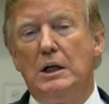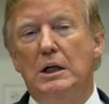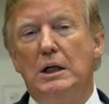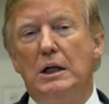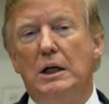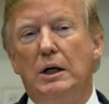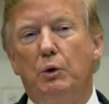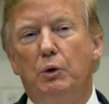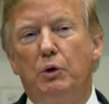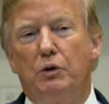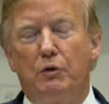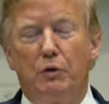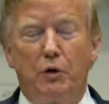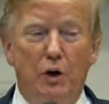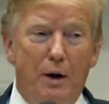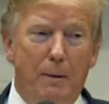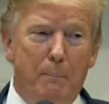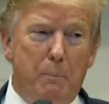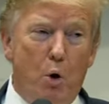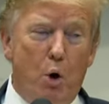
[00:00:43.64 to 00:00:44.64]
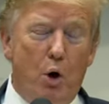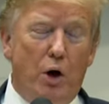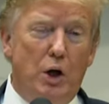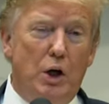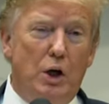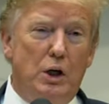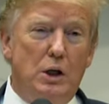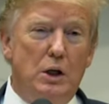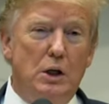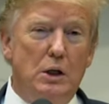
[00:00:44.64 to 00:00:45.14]
It was very
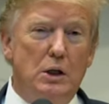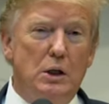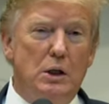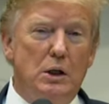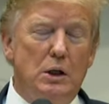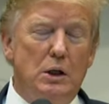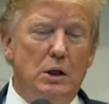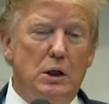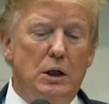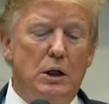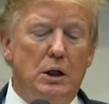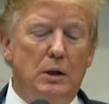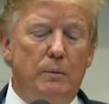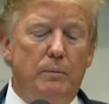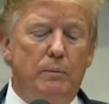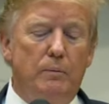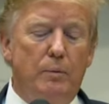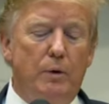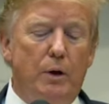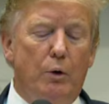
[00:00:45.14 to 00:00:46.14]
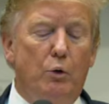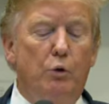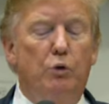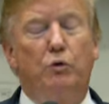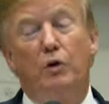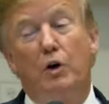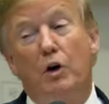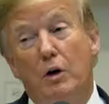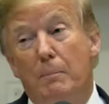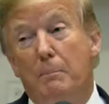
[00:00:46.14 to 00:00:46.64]
important. Uh, it was
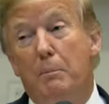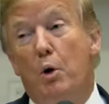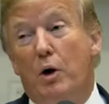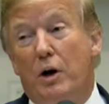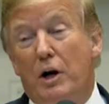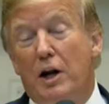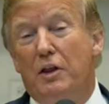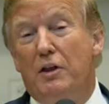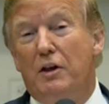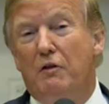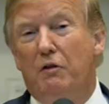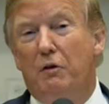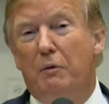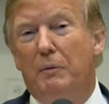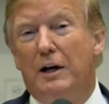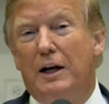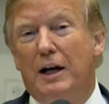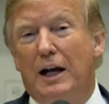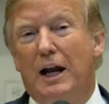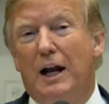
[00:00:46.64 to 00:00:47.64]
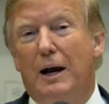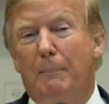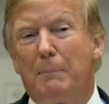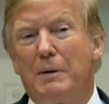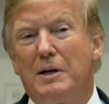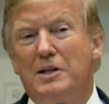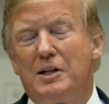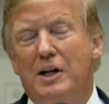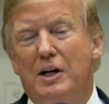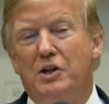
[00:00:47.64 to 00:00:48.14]
very important, I think, for me to get up
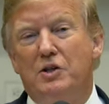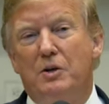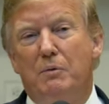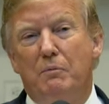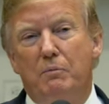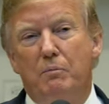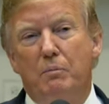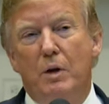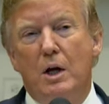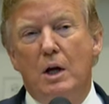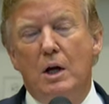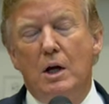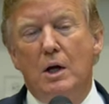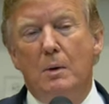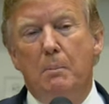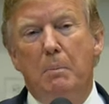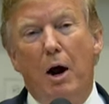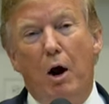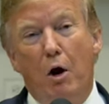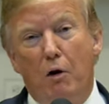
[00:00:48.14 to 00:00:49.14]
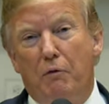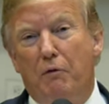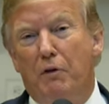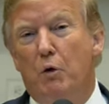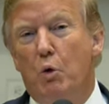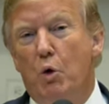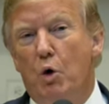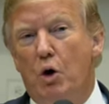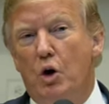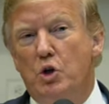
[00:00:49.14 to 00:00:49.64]
and say some
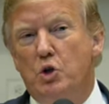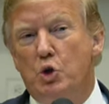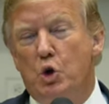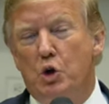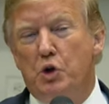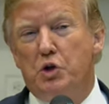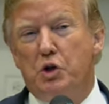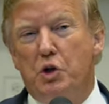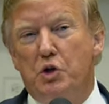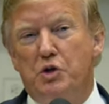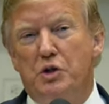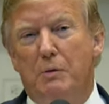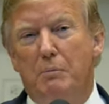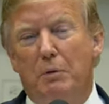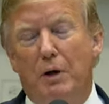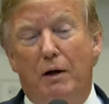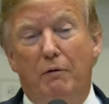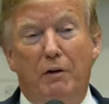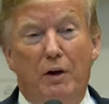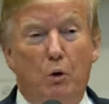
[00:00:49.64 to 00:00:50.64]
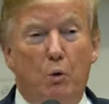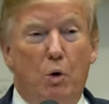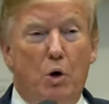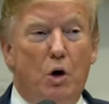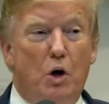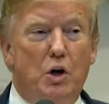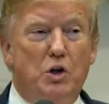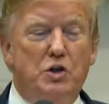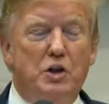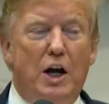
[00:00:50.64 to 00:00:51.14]
powerful words, also some loving
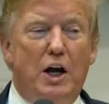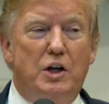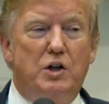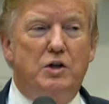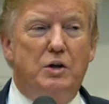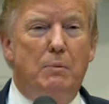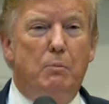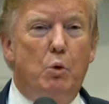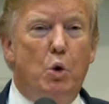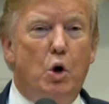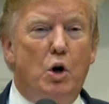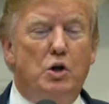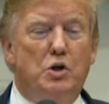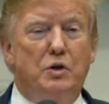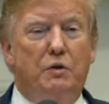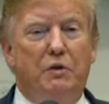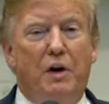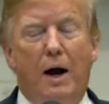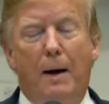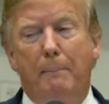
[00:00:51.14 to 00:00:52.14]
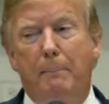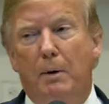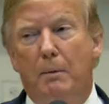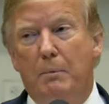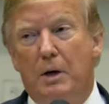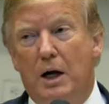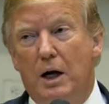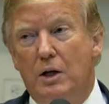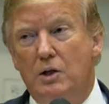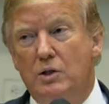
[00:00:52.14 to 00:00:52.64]
words, and some words of
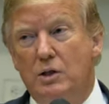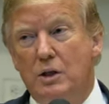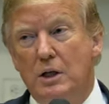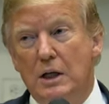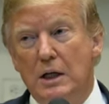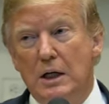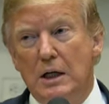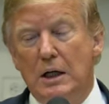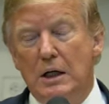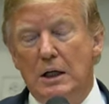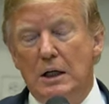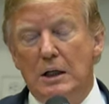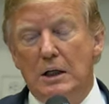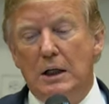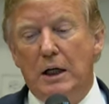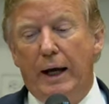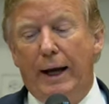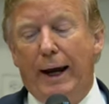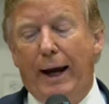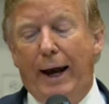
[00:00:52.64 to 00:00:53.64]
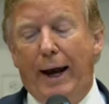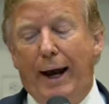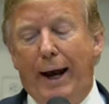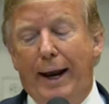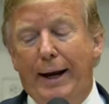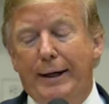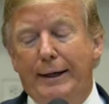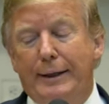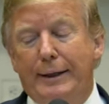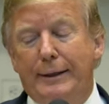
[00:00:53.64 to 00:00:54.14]
compromise.
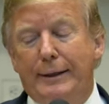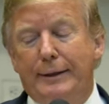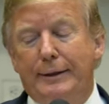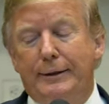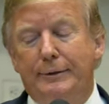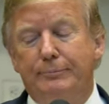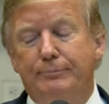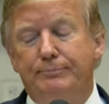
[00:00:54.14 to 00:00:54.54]
And uh,